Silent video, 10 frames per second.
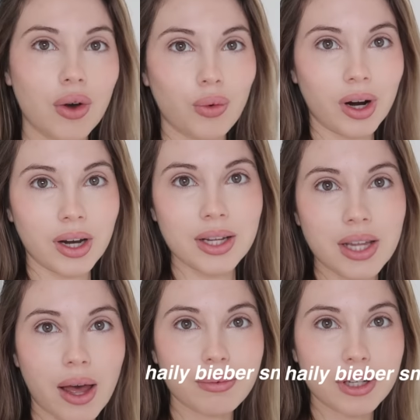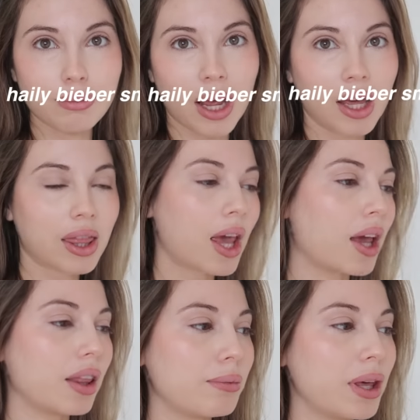We're gonna attempt to make the
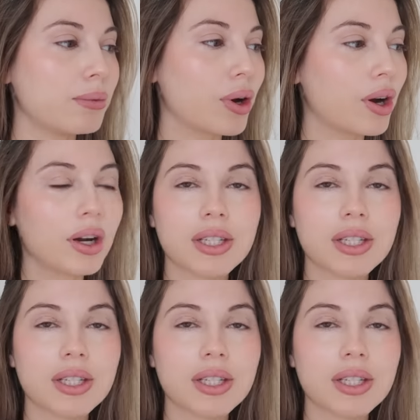Hailey Bieber